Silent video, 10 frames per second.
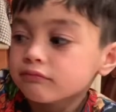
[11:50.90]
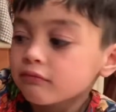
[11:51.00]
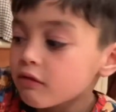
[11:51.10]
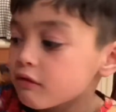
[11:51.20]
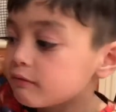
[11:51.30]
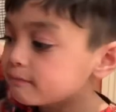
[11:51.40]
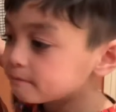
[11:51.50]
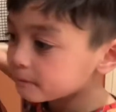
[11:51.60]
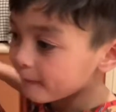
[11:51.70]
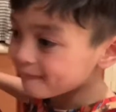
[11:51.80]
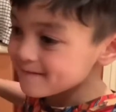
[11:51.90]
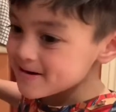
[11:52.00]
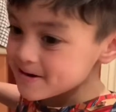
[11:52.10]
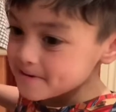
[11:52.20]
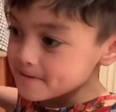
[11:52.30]
No, when you asked, I
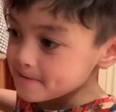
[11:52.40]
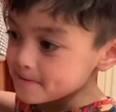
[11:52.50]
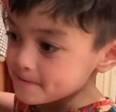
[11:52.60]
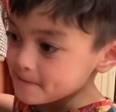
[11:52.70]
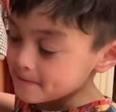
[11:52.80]
said, what?